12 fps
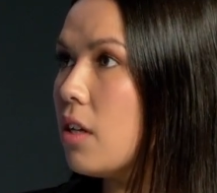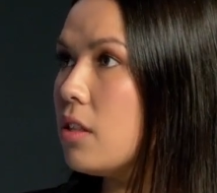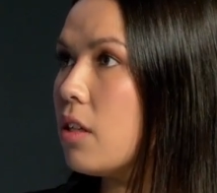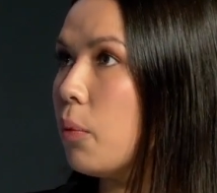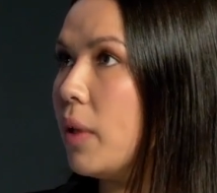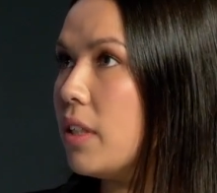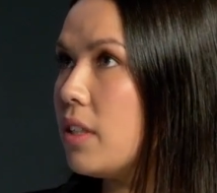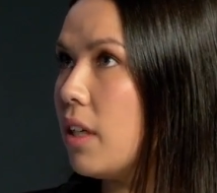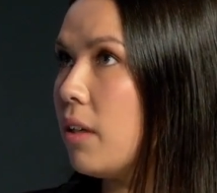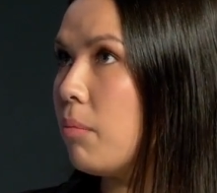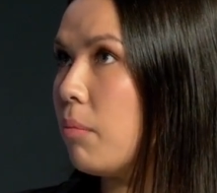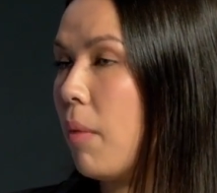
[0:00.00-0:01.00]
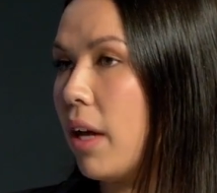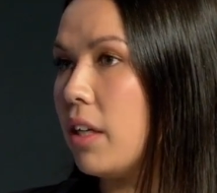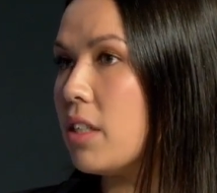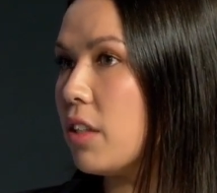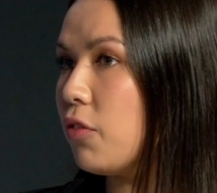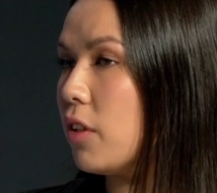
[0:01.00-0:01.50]
So we see many
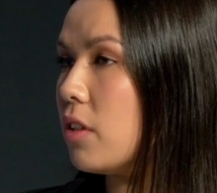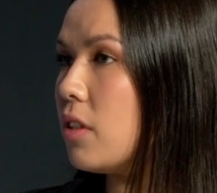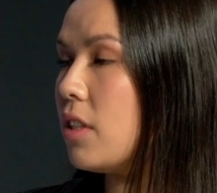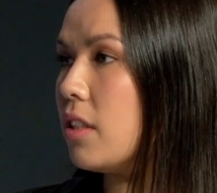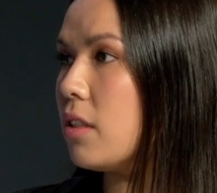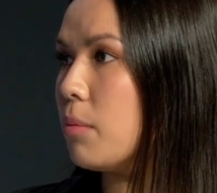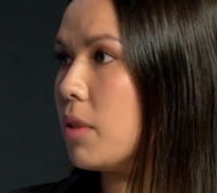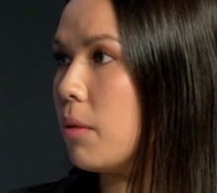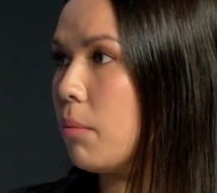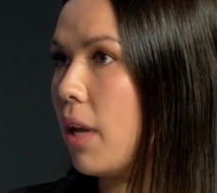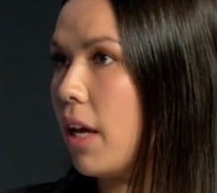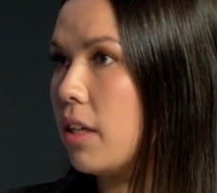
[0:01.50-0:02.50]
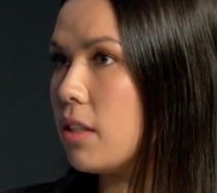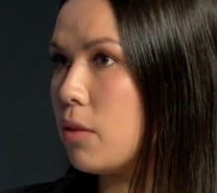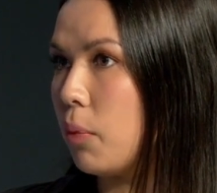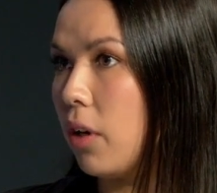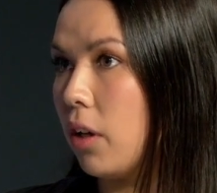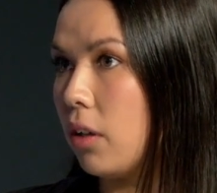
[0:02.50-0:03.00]
different systems in place
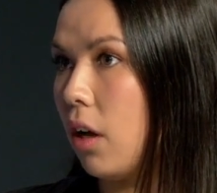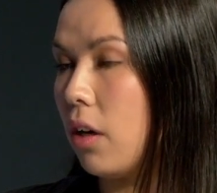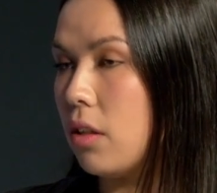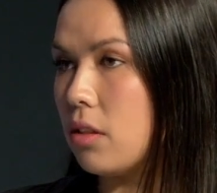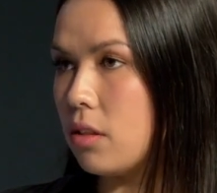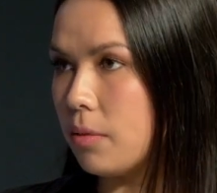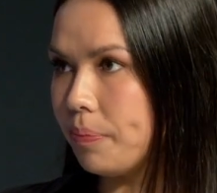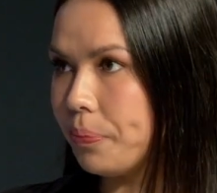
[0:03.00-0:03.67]
with our clients,